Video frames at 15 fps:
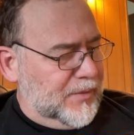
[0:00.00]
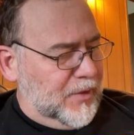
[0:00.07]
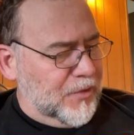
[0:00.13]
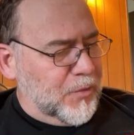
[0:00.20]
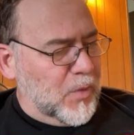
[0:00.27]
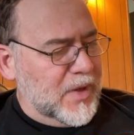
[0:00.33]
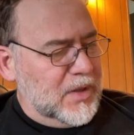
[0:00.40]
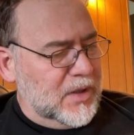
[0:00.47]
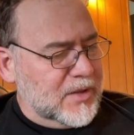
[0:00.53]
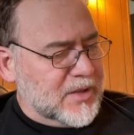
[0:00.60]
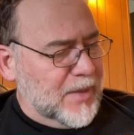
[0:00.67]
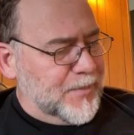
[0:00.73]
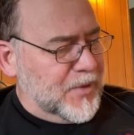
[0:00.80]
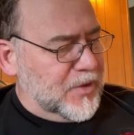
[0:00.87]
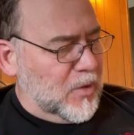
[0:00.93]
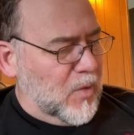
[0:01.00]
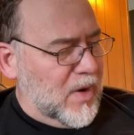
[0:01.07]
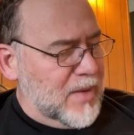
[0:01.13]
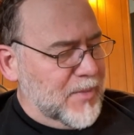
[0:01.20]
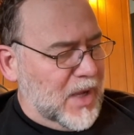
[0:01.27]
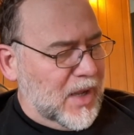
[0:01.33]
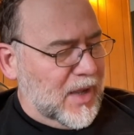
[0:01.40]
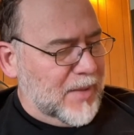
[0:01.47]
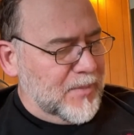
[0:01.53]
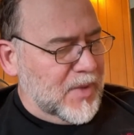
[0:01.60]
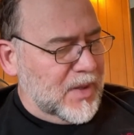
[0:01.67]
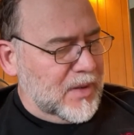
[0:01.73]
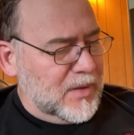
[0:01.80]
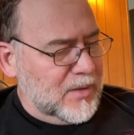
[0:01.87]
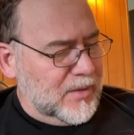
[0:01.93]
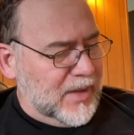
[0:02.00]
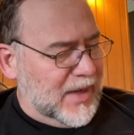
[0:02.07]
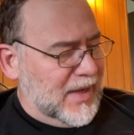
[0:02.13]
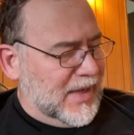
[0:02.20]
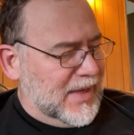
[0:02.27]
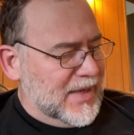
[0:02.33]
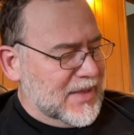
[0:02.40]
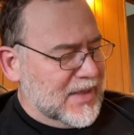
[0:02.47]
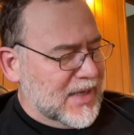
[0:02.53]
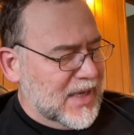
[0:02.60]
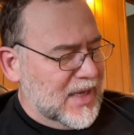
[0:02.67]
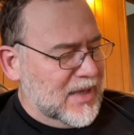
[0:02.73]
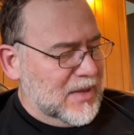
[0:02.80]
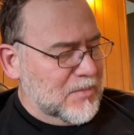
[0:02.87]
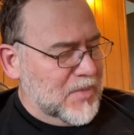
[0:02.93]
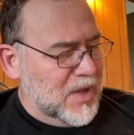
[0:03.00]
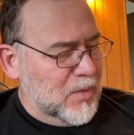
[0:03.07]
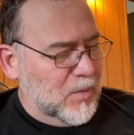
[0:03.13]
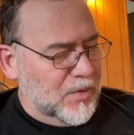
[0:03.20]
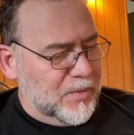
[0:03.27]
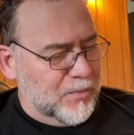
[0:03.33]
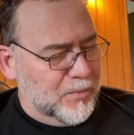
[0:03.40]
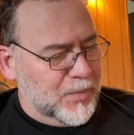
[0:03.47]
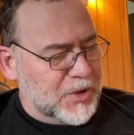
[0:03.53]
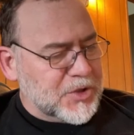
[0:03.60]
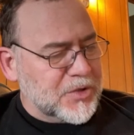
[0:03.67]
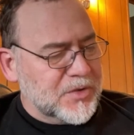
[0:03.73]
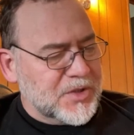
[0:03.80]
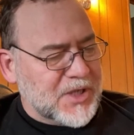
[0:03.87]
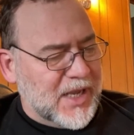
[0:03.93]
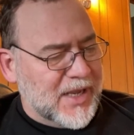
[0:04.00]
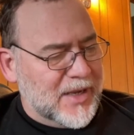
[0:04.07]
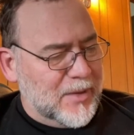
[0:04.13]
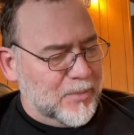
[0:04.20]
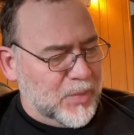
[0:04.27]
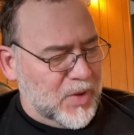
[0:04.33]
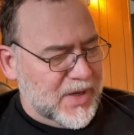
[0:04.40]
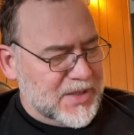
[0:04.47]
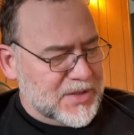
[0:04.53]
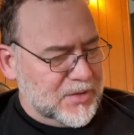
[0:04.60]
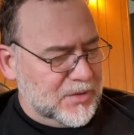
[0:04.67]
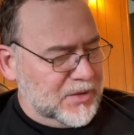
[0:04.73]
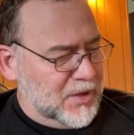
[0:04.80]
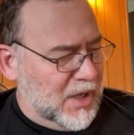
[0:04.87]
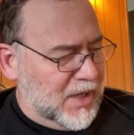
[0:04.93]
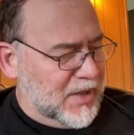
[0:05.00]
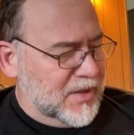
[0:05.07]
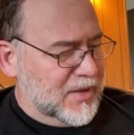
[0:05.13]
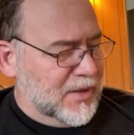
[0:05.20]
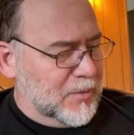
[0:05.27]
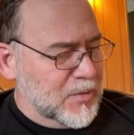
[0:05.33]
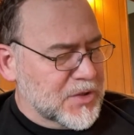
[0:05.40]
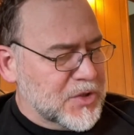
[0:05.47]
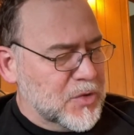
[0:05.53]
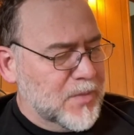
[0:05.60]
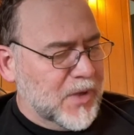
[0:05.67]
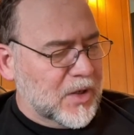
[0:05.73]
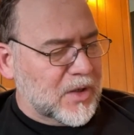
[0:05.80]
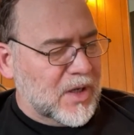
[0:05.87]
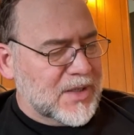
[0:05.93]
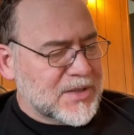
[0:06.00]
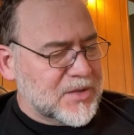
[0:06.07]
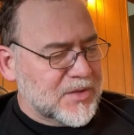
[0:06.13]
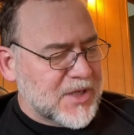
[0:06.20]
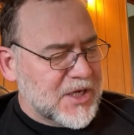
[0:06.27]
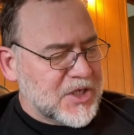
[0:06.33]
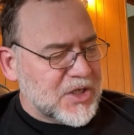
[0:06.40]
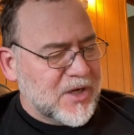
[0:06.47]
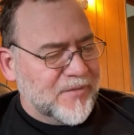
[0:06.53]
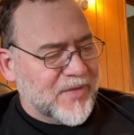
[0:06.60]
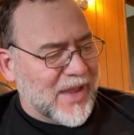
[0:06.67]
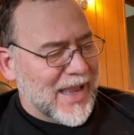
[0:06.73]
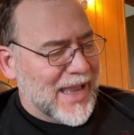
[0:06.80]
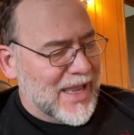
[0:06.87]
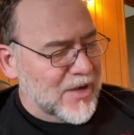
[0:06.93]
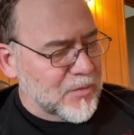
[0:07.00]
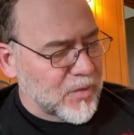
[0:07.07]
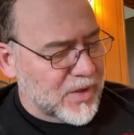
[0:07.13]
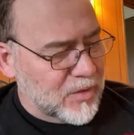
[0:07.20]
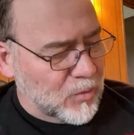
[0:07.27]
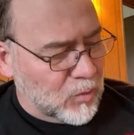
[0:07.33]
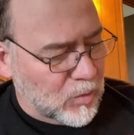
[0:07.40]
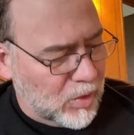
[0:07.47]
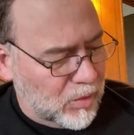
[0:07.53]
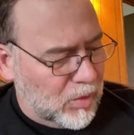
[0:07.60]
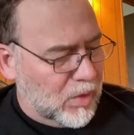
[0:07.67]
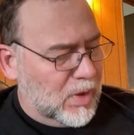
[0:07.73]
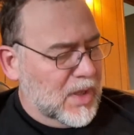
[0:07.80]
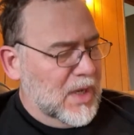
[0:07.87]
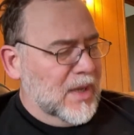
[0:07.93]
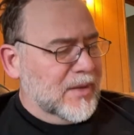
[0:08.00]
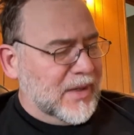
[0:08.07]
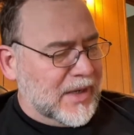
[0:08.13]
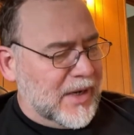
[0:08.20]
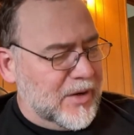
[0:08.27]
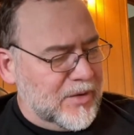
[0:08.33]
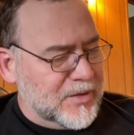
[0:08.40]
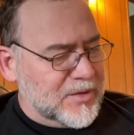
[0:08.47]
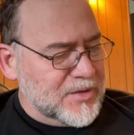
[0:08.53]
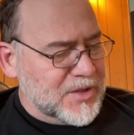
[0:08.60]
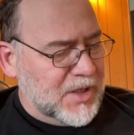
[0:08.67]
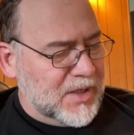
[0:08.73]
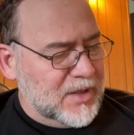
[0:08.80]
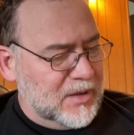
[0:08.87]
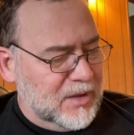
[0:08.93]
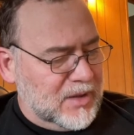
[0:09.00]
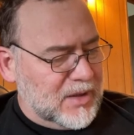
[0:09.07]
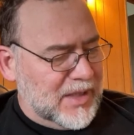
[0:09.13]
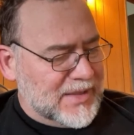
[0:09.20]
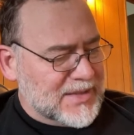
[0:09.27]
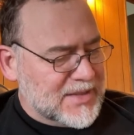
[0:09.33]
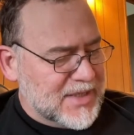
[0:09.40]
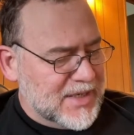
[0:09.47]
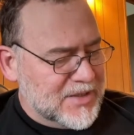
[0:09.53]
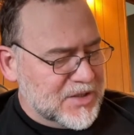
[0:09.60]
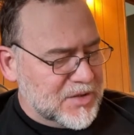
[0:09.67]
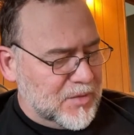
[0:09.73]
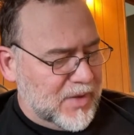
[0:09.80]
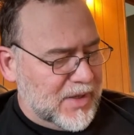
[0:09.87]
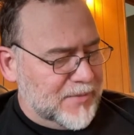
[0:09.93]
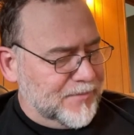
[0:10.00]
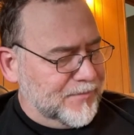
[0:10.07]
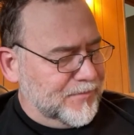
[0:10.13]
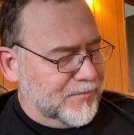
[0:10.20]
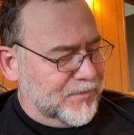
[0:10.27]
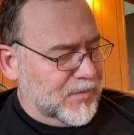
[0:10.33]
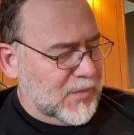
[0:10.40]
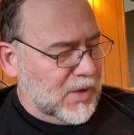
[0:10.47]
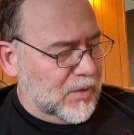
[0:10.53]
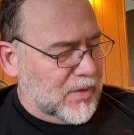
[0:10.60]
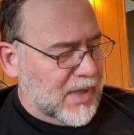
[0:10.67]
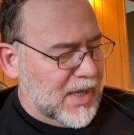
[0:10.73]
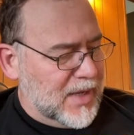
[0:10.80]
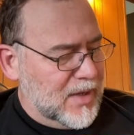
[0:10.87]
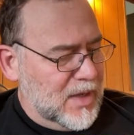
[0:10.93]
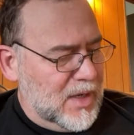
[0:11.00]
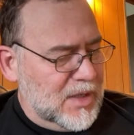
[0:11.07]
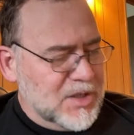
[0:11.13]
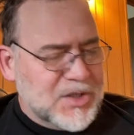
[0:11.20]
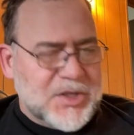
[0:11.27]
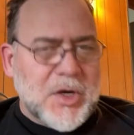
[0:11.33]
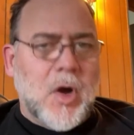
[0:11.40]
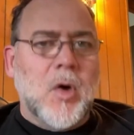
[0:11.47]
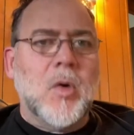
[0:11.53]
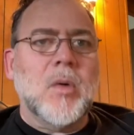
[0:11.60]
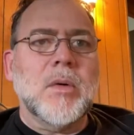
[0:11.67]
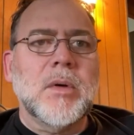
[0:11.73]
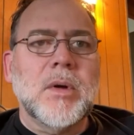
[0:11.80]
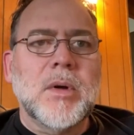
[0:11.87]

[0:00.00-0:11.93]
three looked up at the gray Mahatma. They eyed King and me with butcher's eye appraisal, nodded, and resumed their consultation of the handwritten roll. The characters on it looked like Sanskrit. Okay? So